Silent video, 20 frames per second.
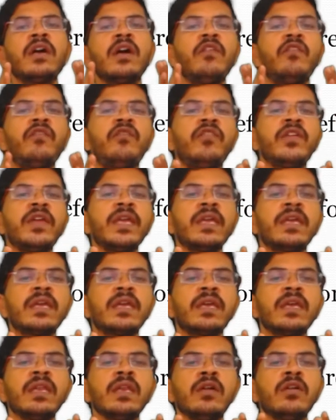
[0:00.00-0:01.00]

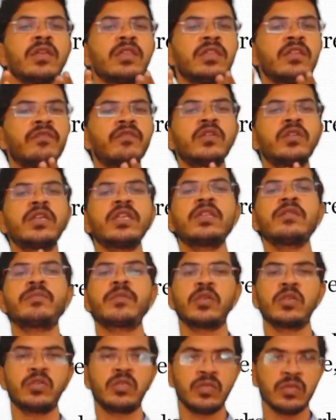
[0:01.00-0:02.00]
where the food is
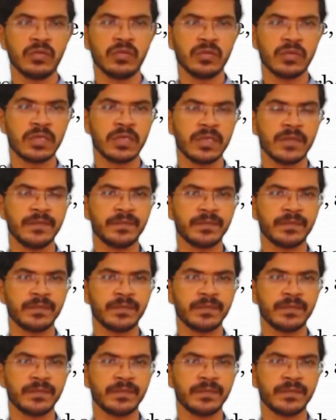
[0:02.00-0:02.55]
produced.